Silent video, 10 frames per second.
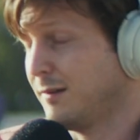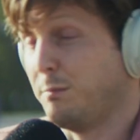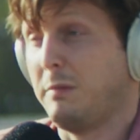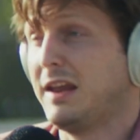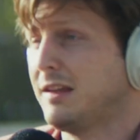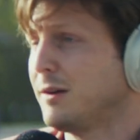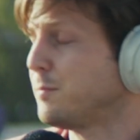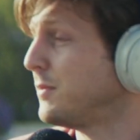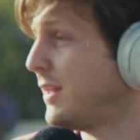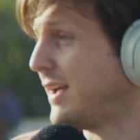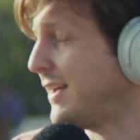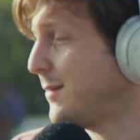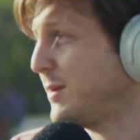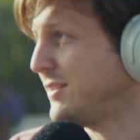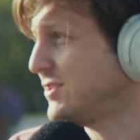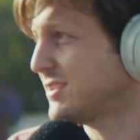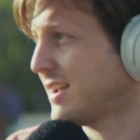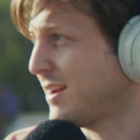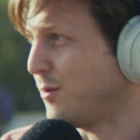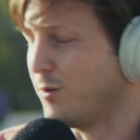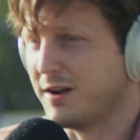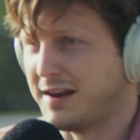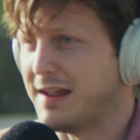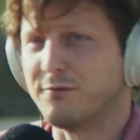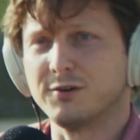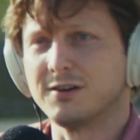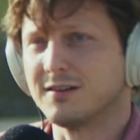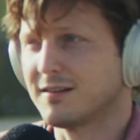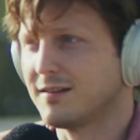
makeup, just kind of whatever.